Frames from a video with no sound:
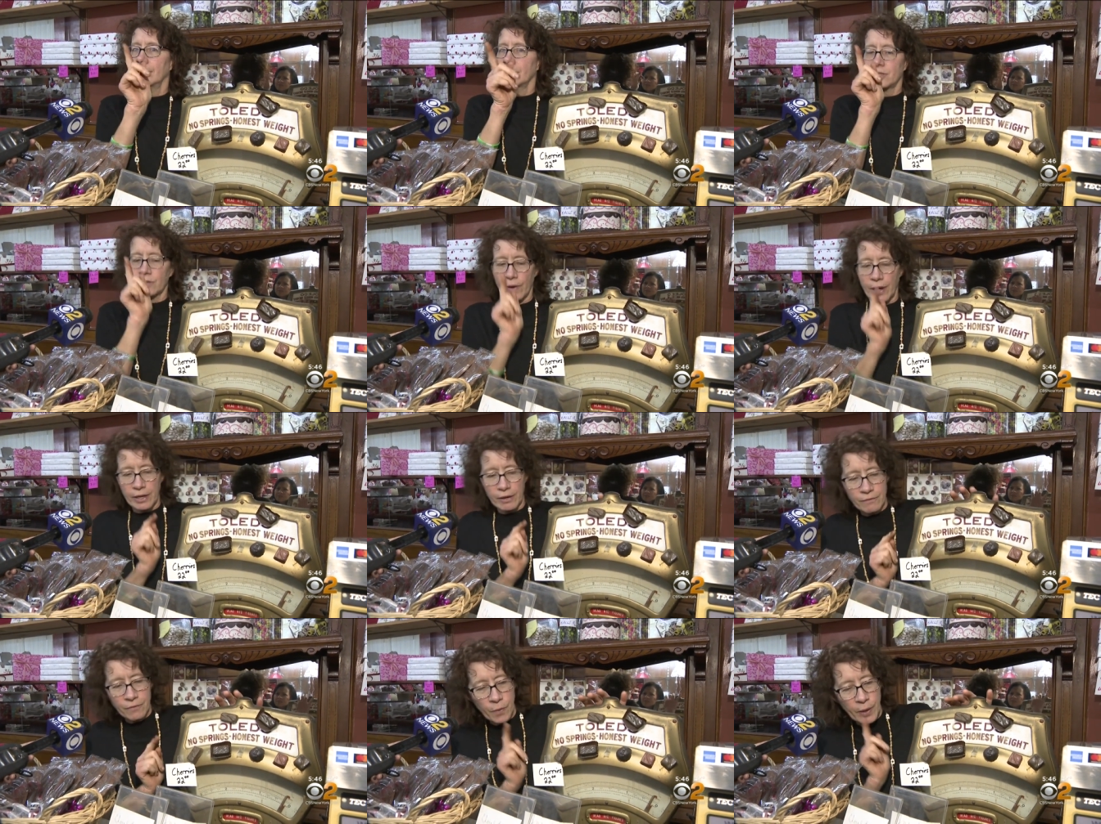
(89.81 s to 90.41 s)
So
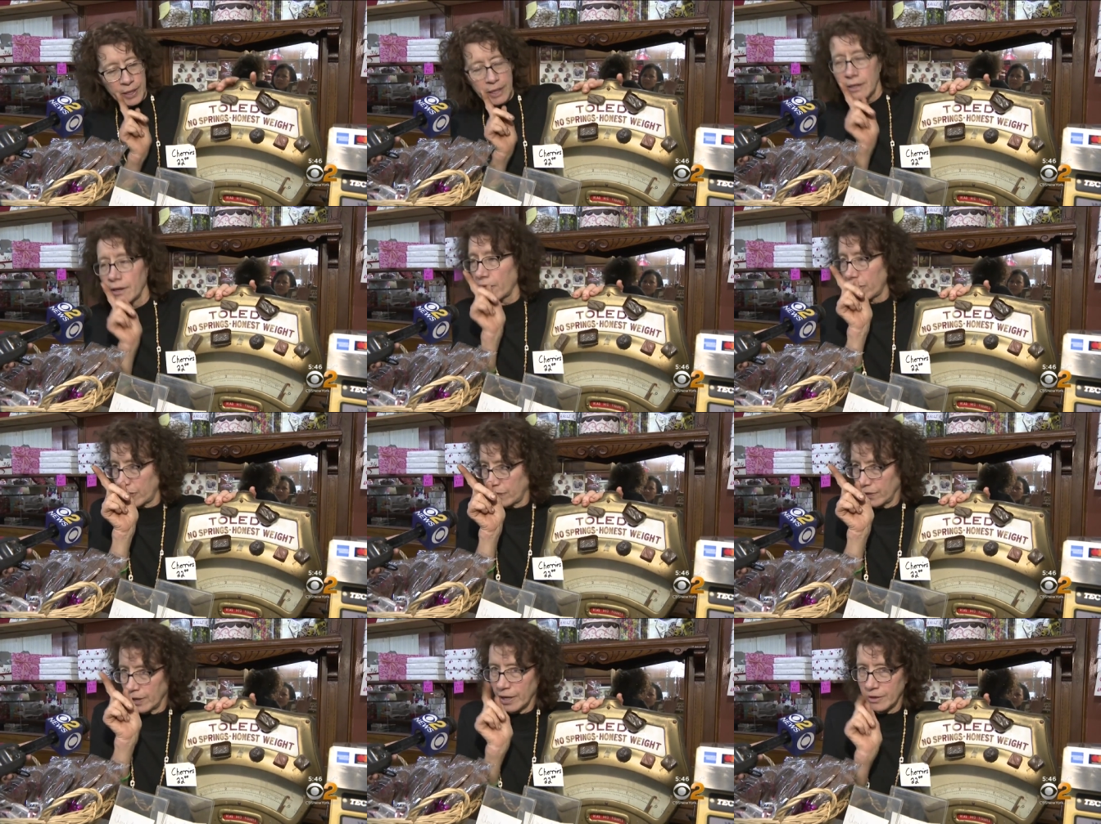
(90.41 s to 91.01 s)
I avoided a
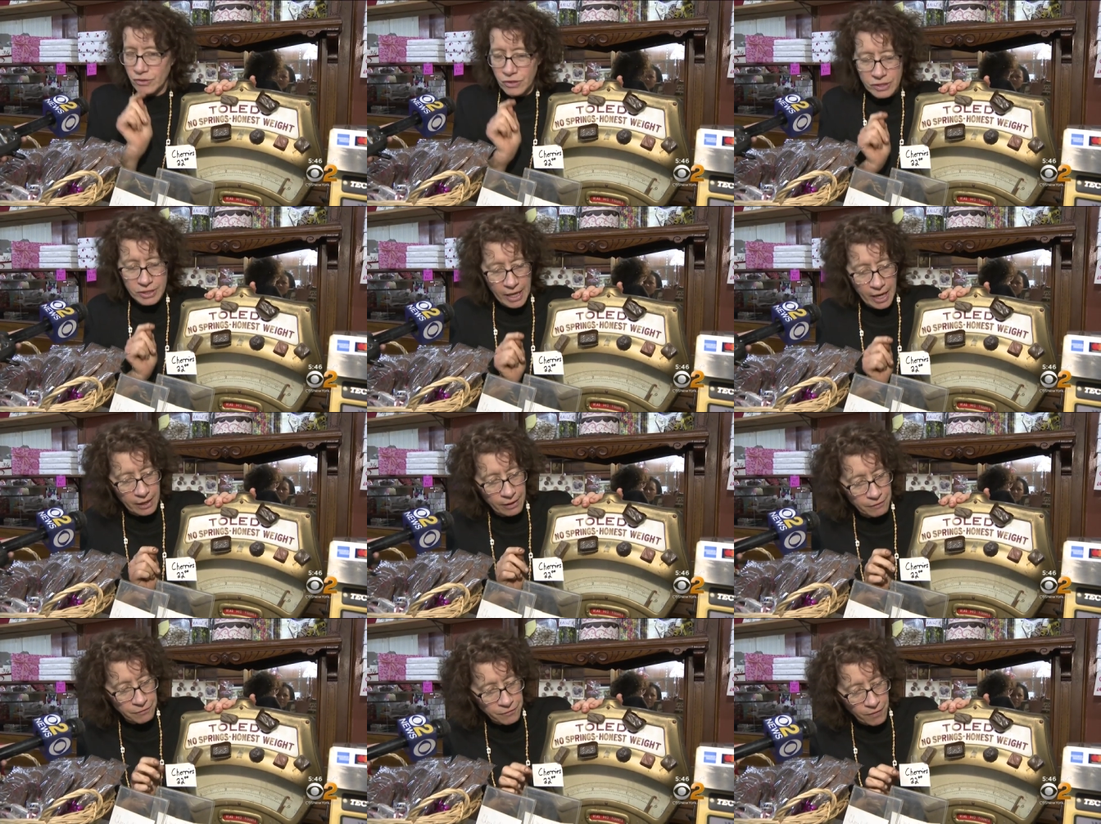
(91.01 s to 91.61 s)

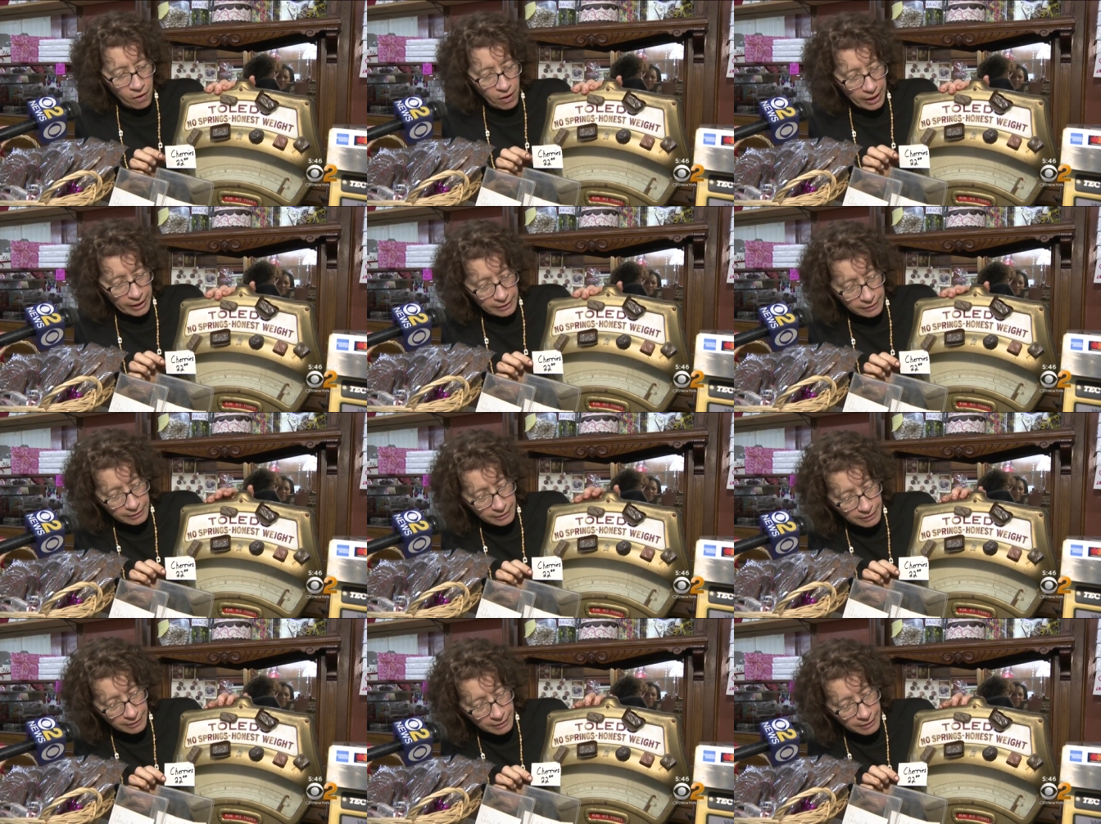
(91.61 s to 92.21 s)
$300
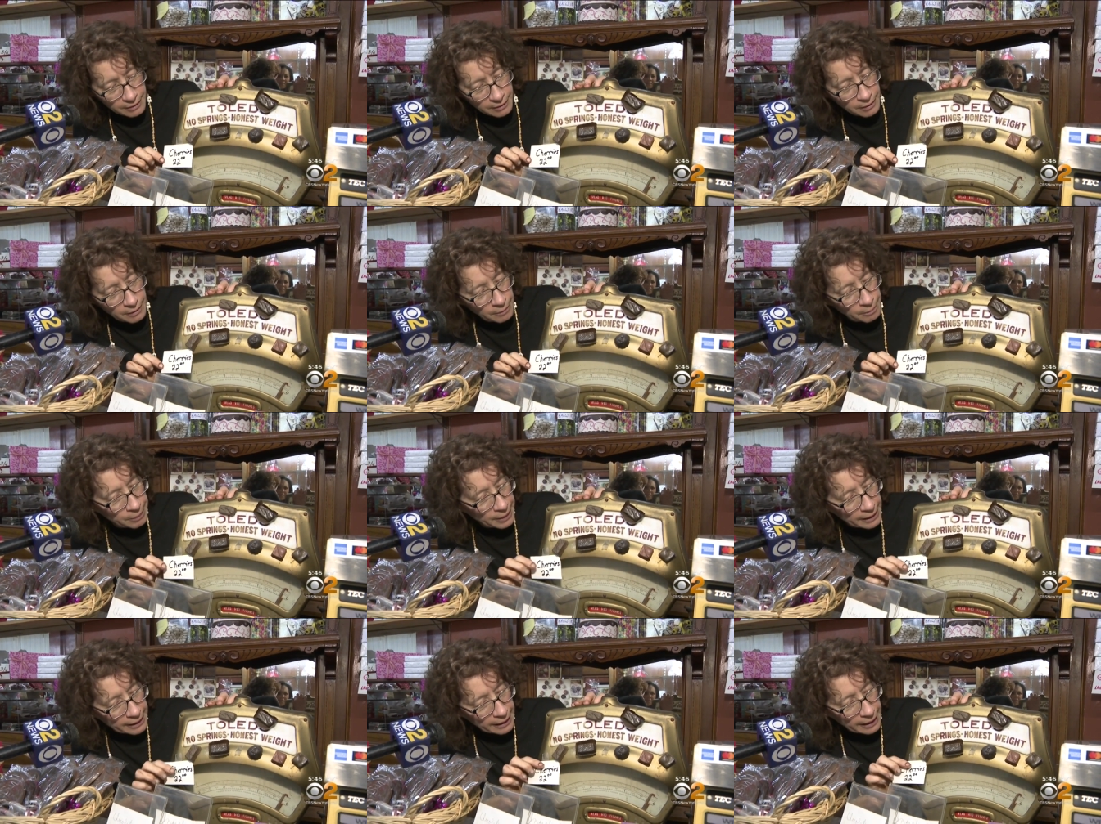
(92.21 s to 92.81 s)
fine
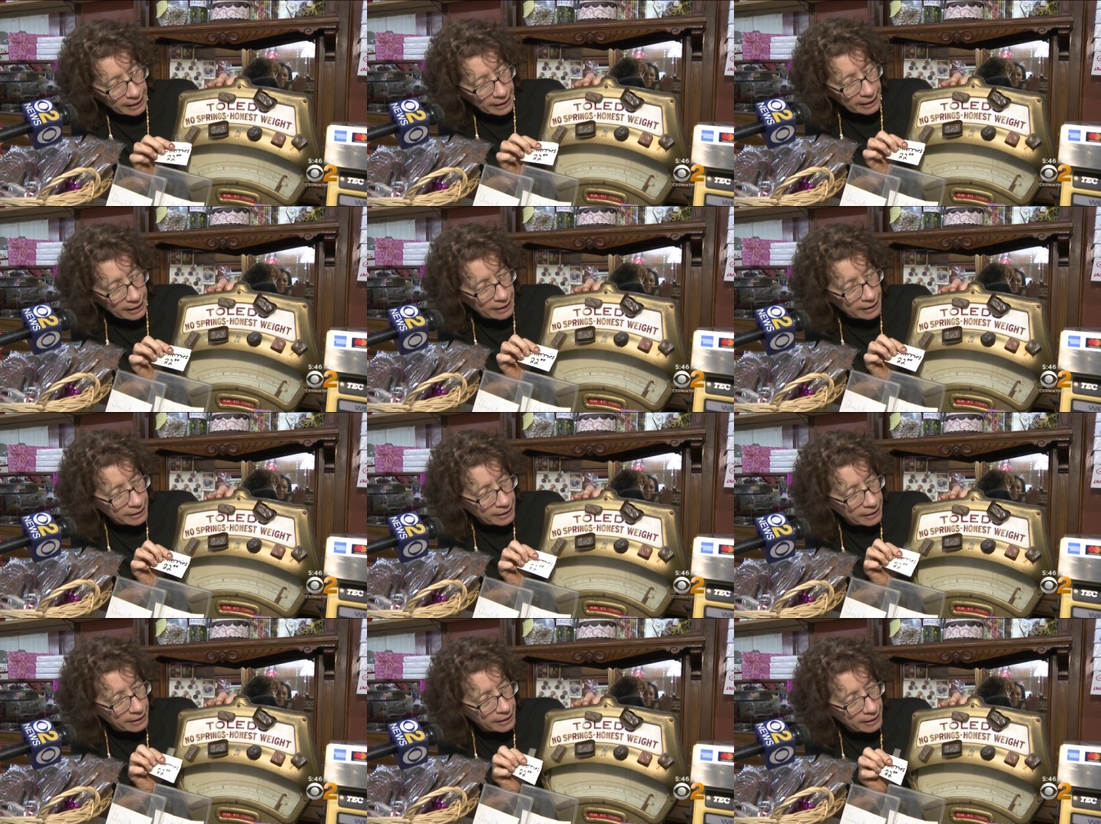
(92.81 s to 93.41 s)
by
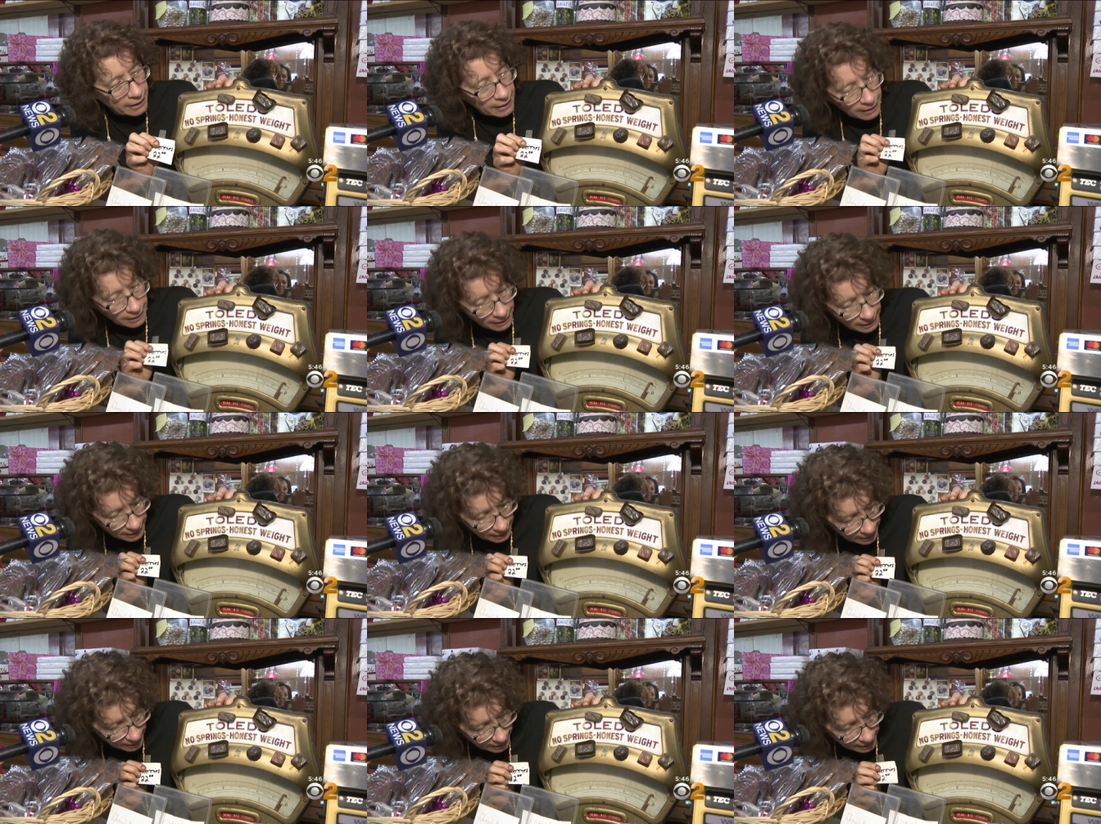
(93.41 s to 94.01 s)
adding